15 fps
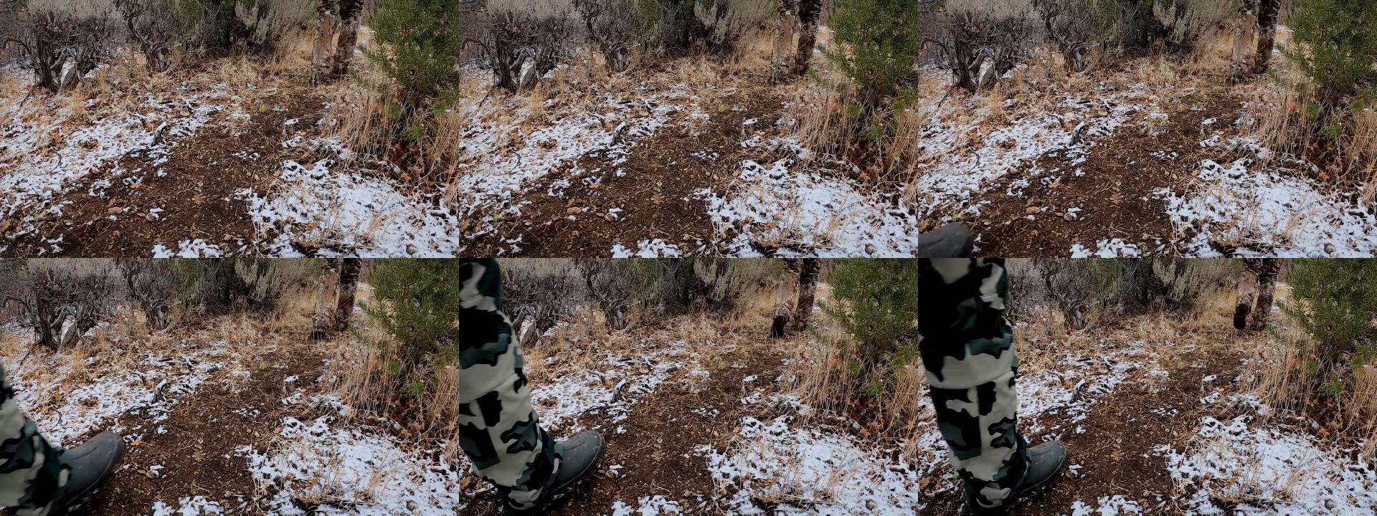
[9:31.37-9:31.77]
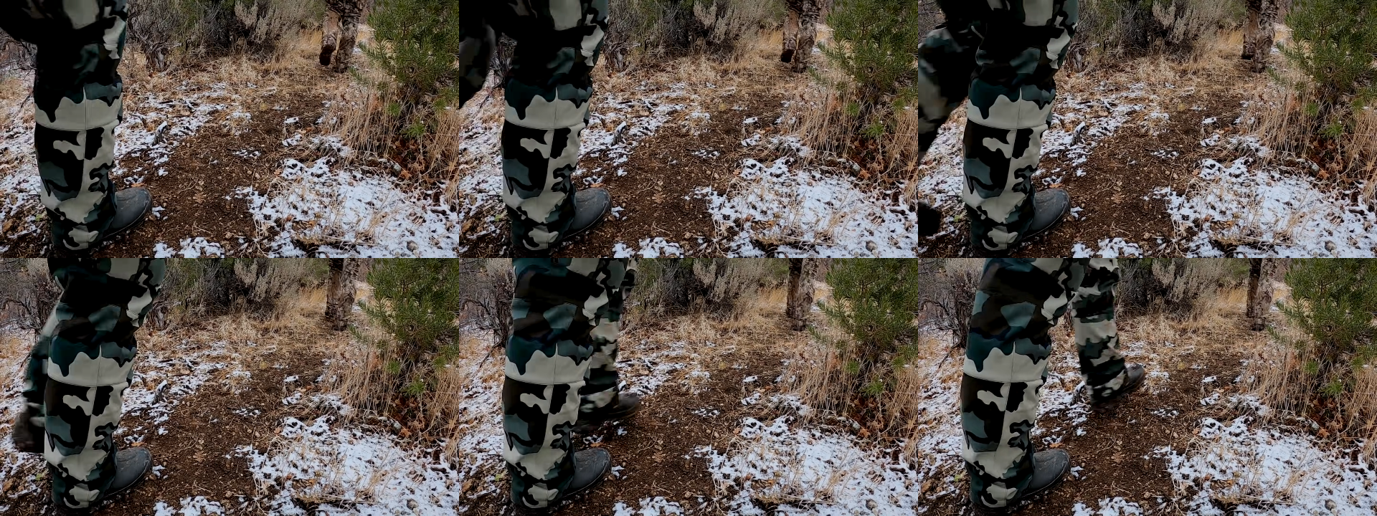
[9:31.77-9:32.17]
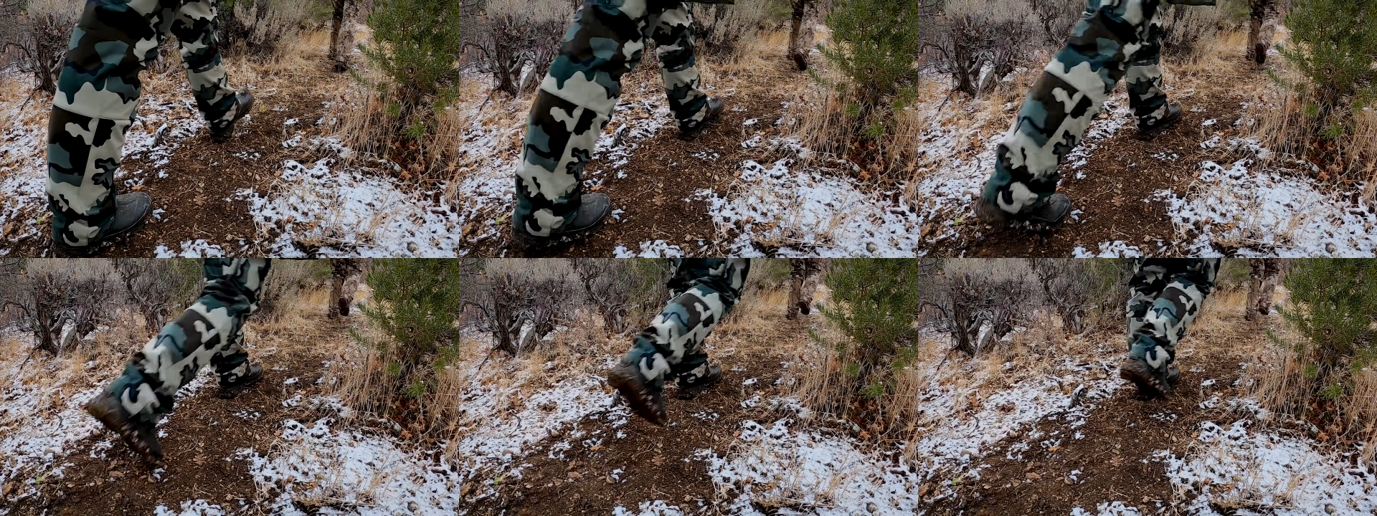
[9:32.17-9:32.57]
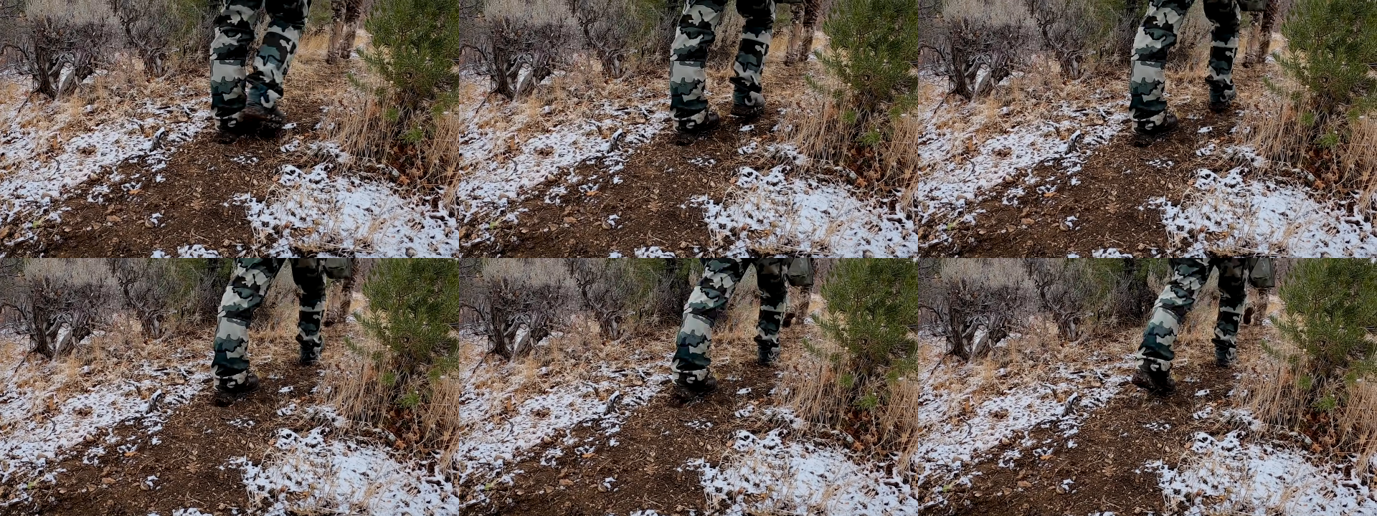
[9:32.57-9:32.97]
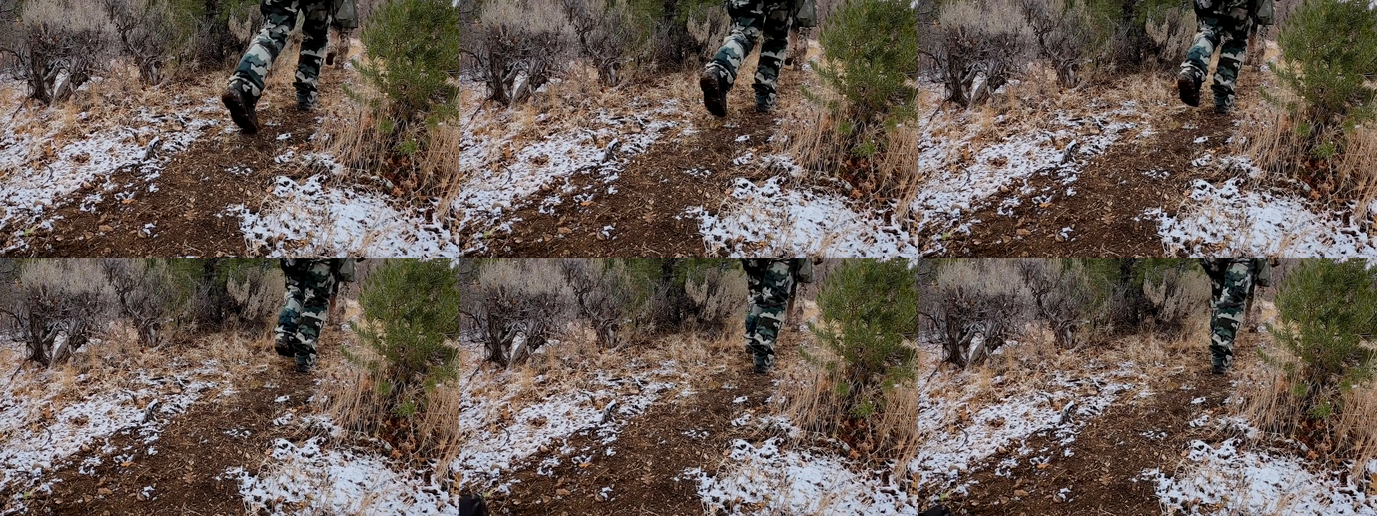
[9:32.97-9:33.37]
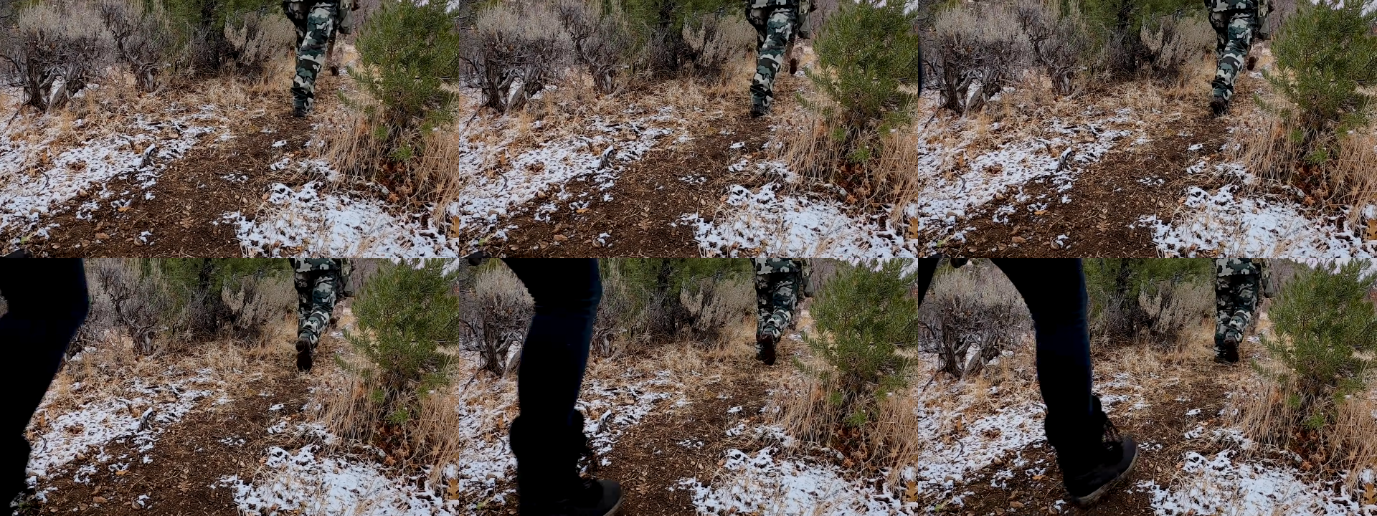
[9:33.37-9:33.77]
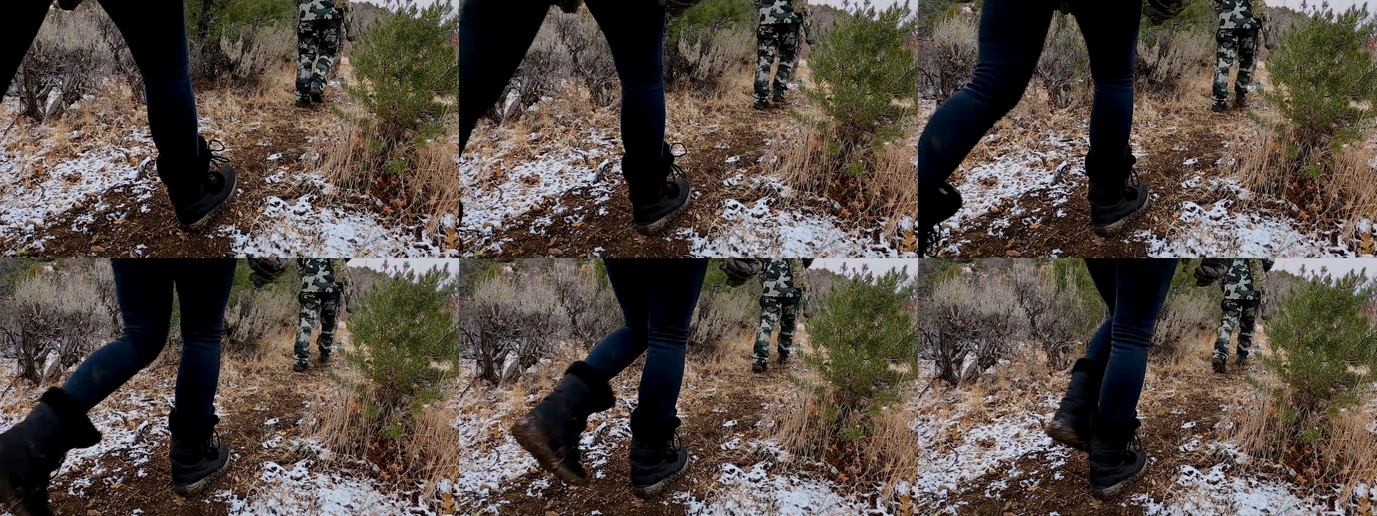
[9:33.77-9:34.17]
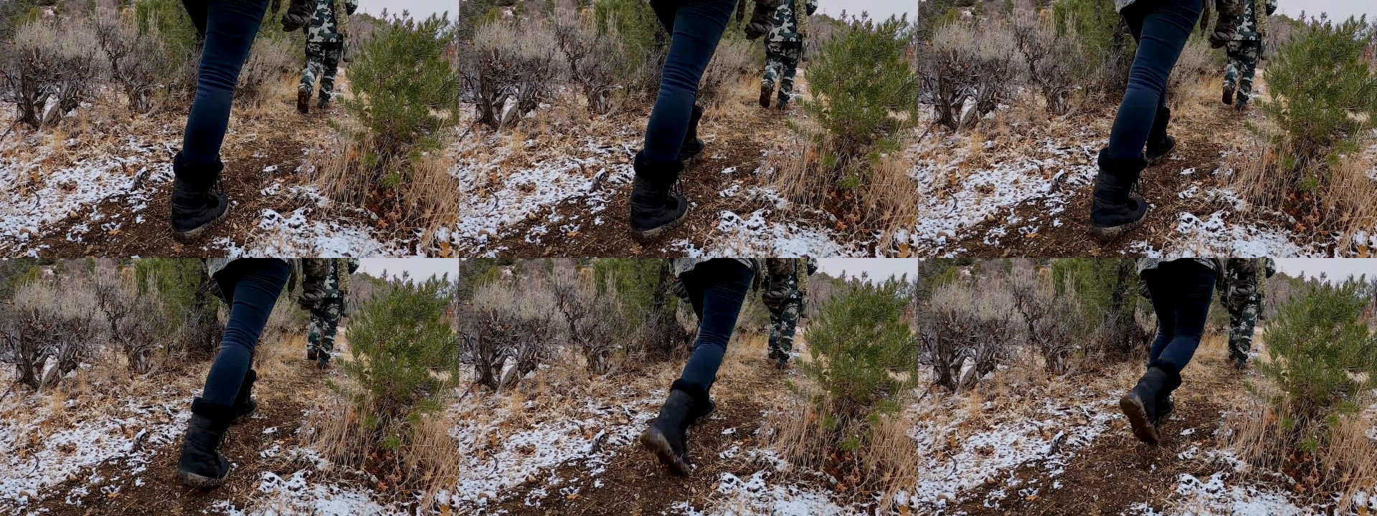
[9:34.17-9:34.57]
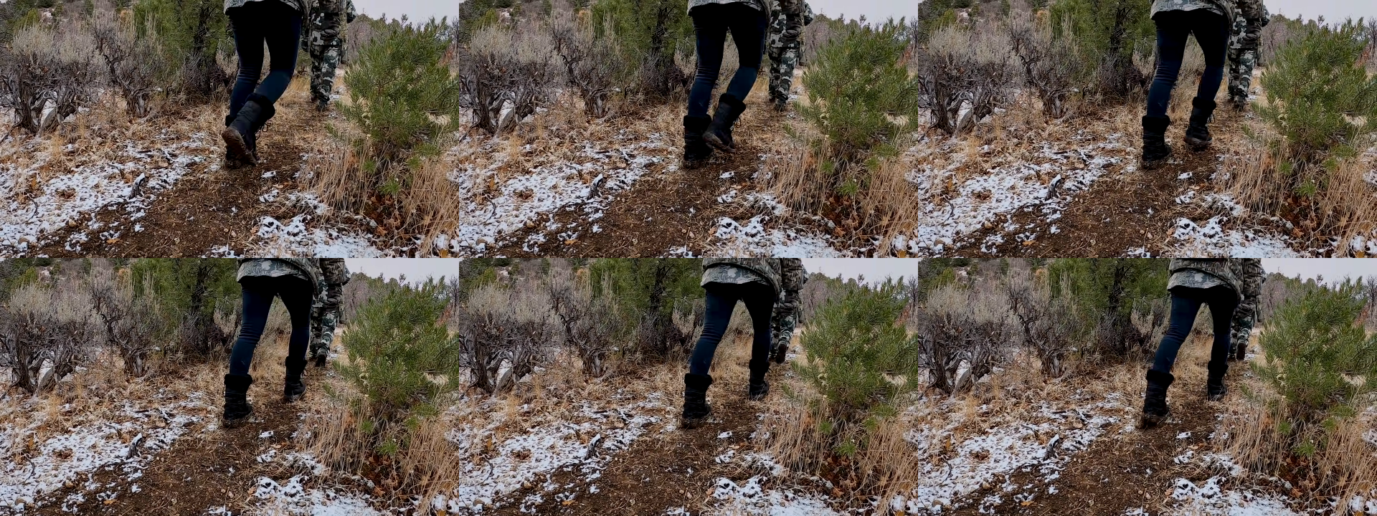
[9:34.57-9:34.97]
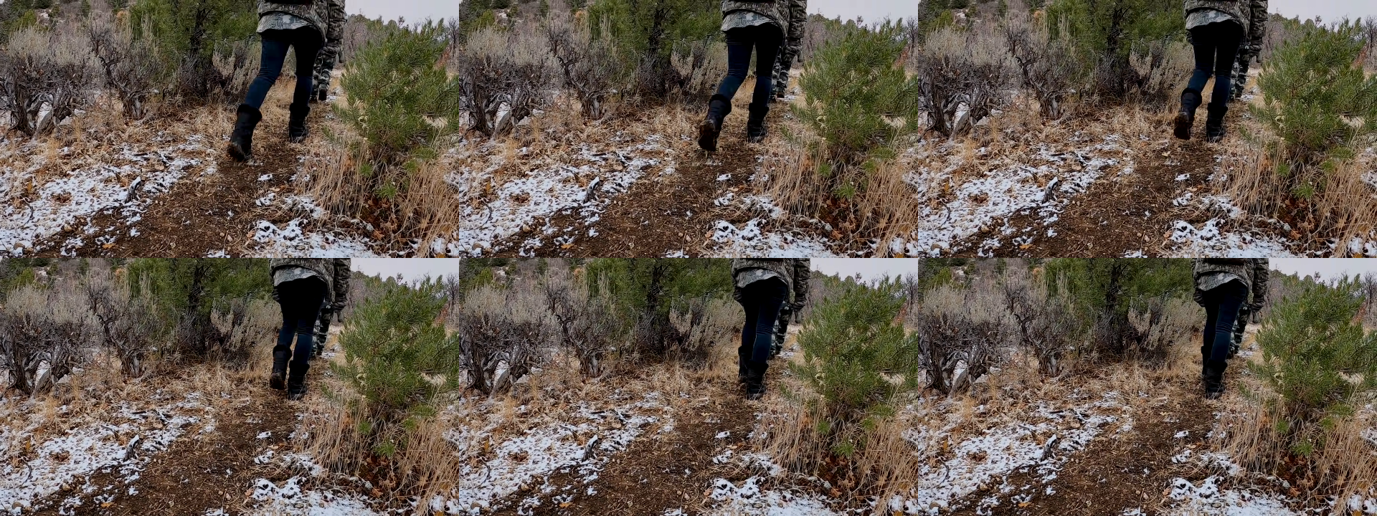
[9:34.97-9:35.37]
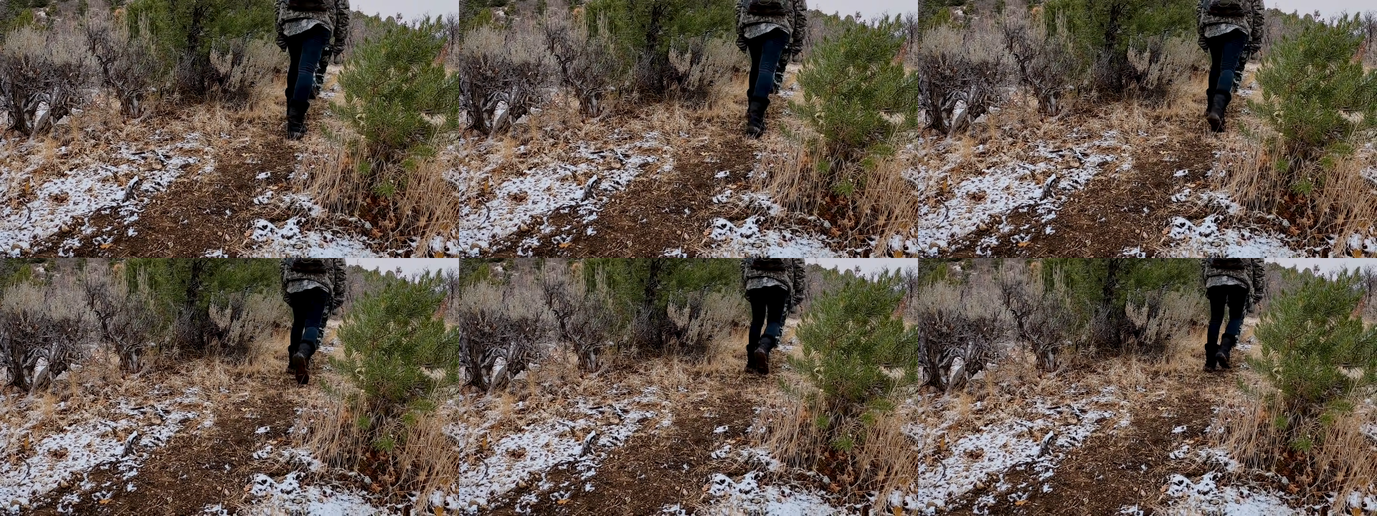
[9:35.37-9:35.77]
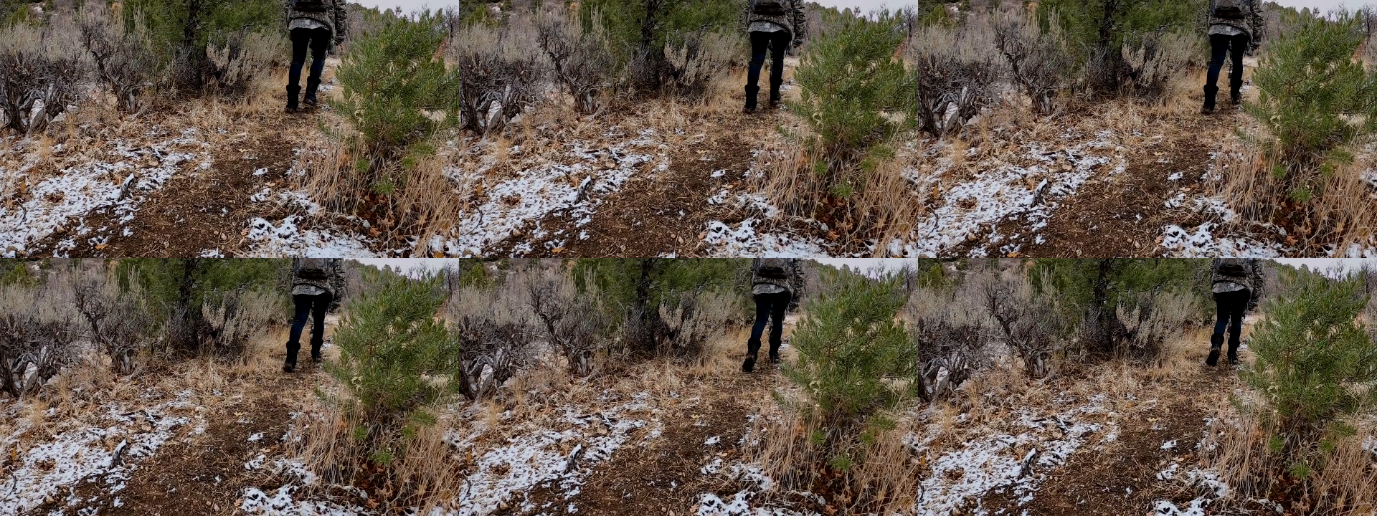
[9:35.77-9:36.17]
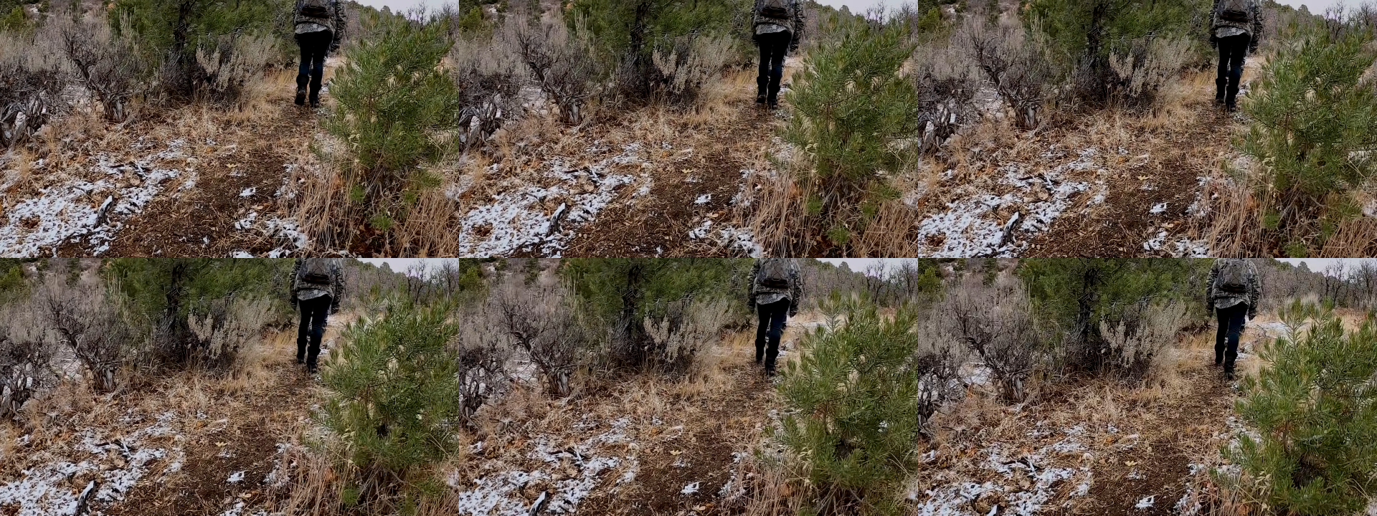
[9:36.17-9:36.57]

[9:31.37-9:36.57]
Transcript: Nobody's mouth can be seen.